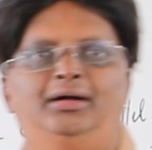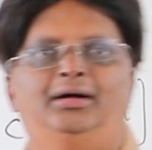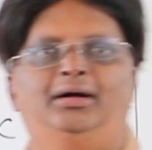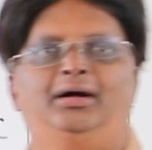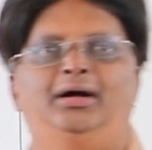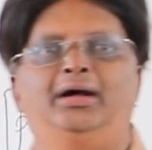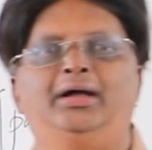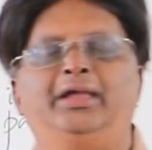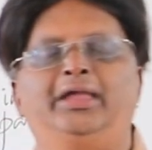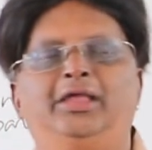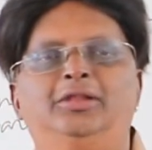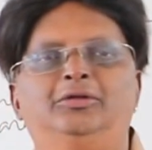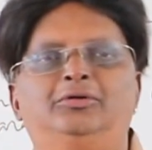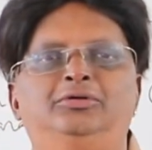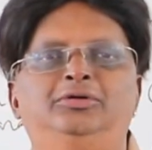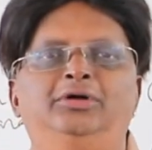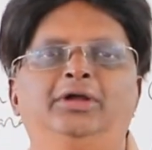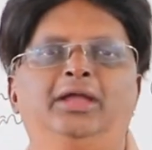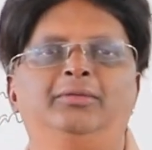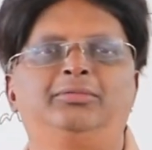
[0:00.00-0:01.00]
Hi,
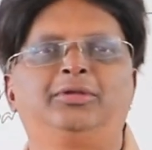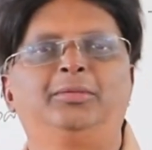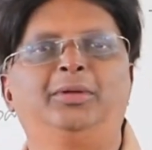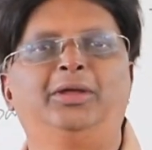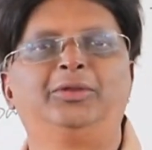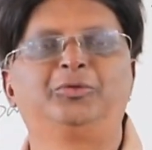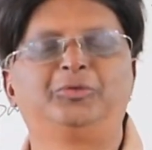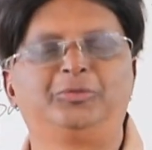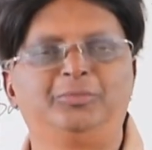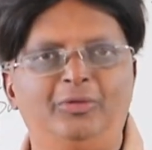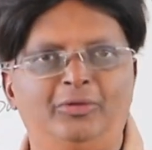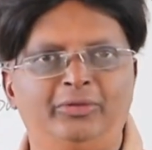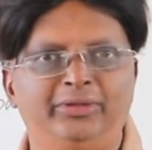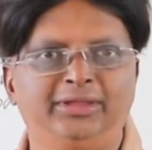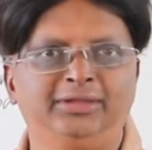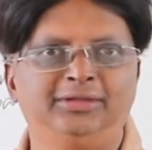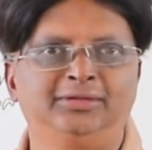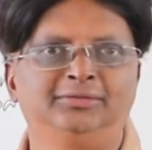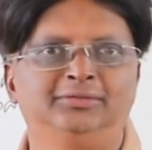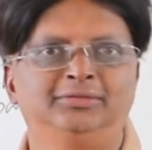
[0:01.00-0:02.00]
hello everyone, good
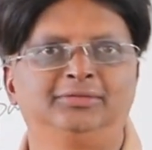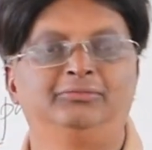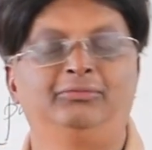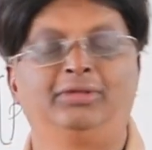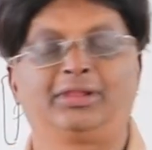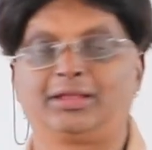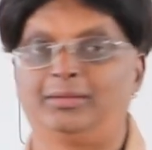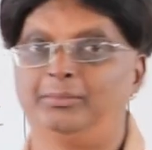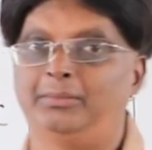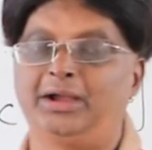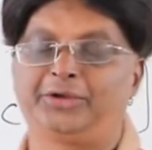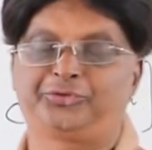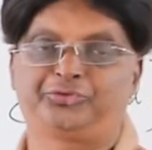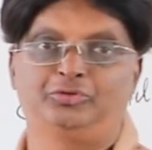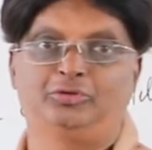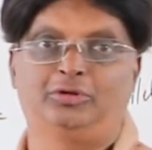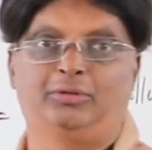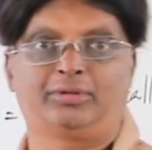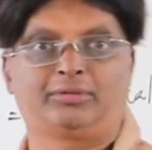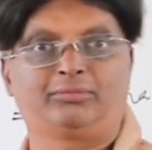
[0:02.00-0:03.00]
morning. Welcome back
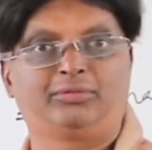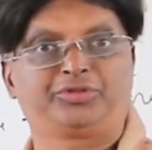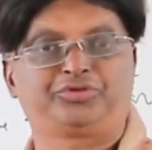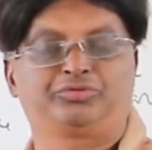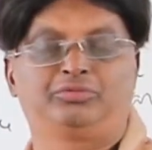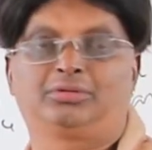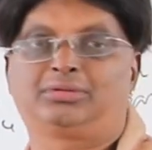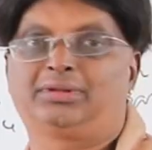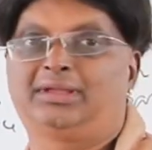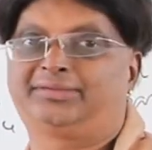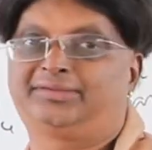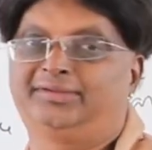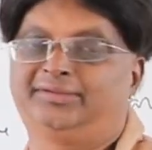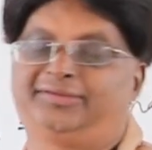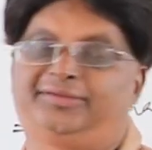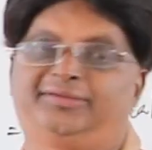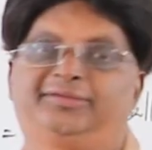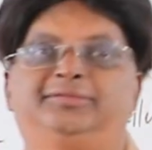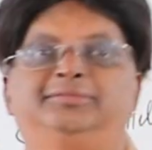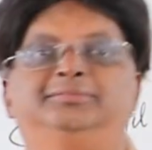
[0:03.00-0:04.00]
to our virtual
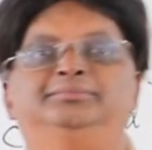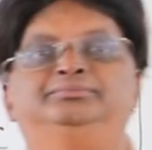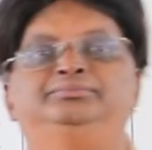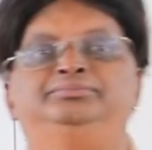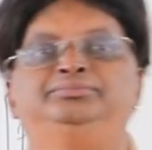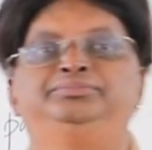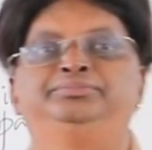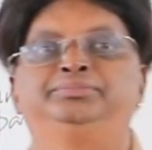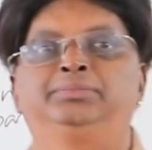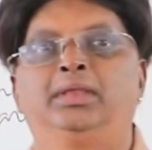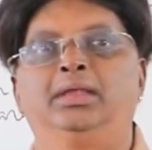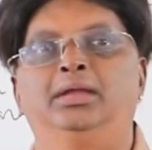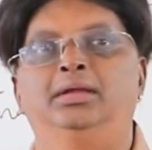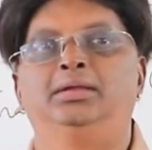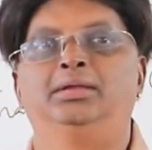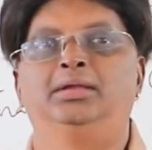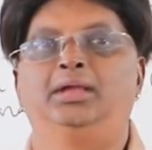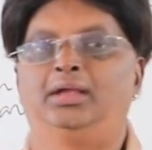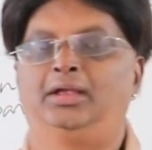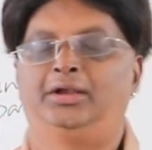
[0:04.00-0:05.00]
classes.
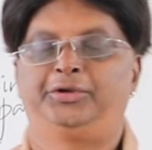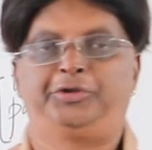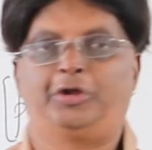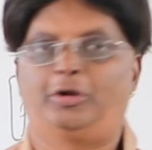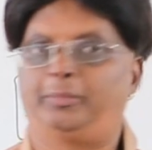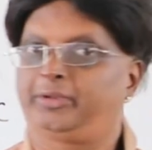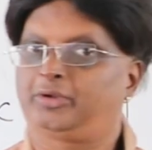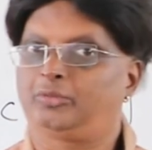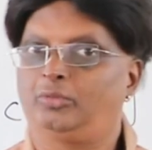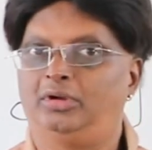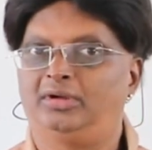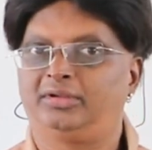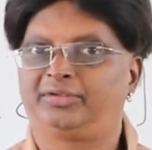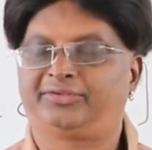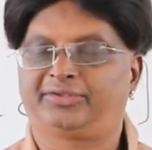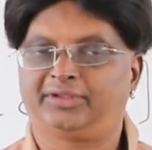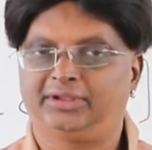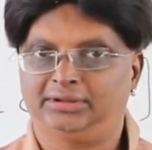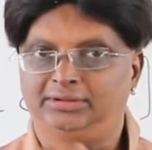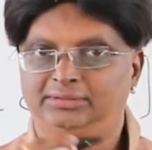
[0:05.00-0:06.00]
Topic
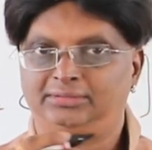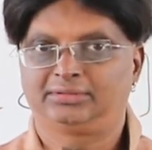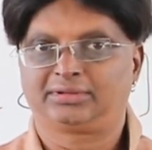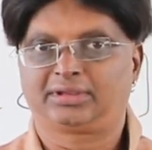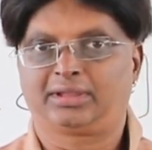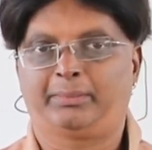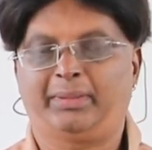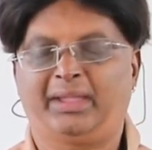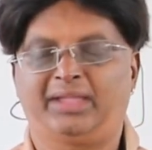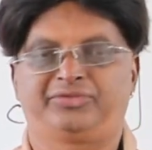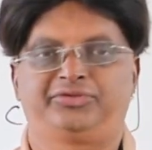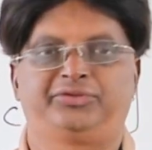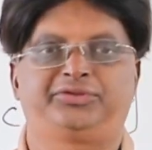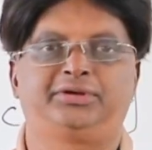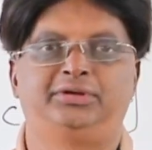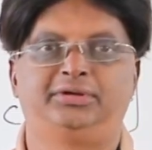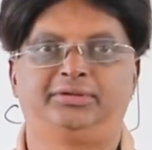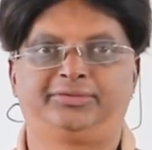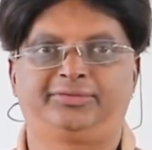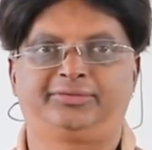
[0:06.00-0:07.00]
was
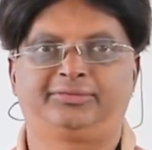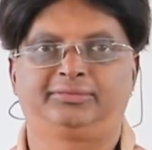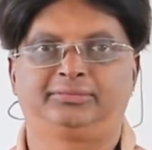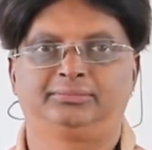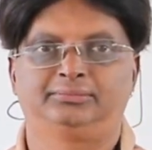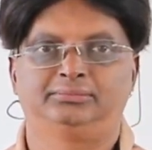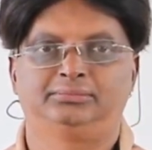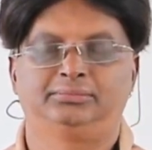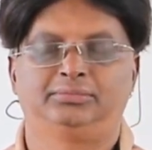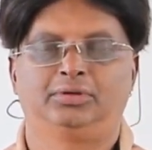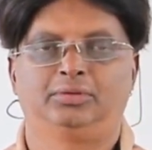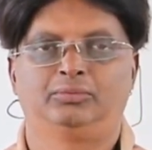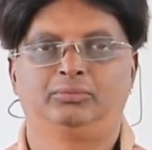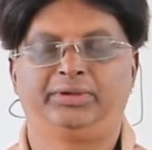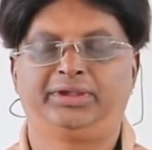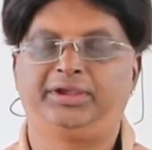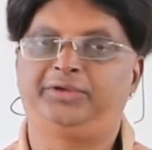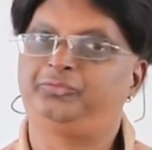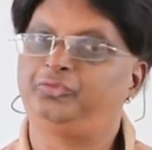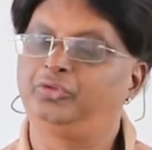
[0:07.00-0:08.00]
capacitors.
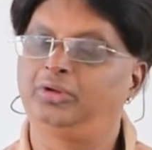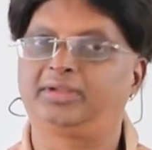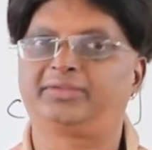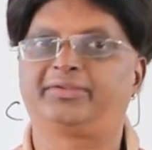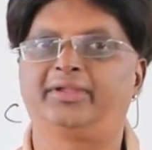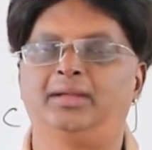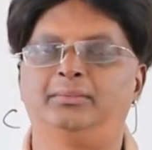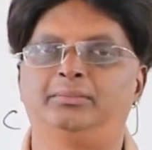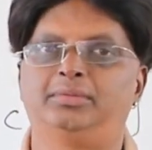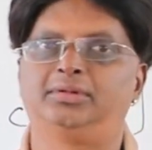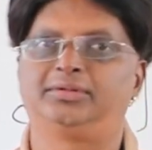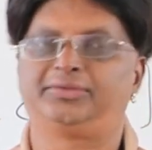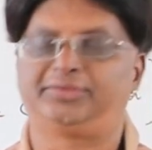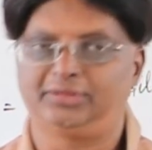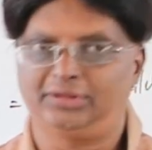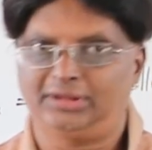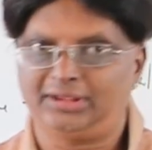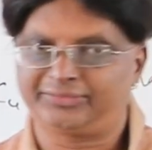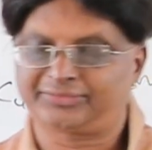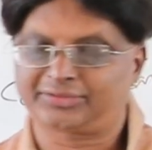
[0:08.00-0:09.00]
We did few
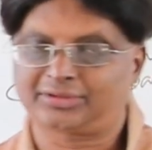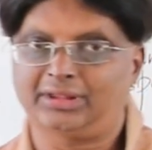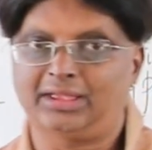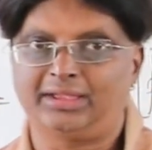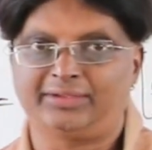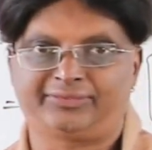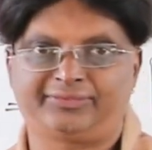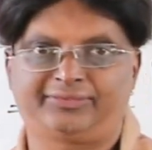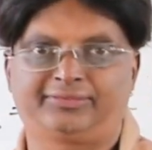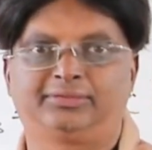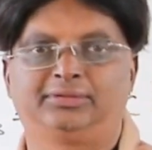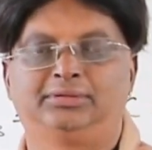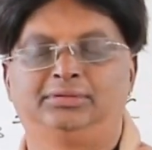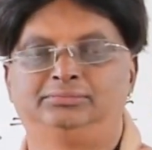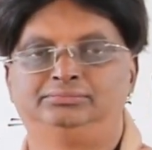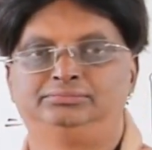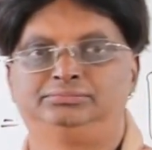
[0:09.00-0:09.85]
examples last class,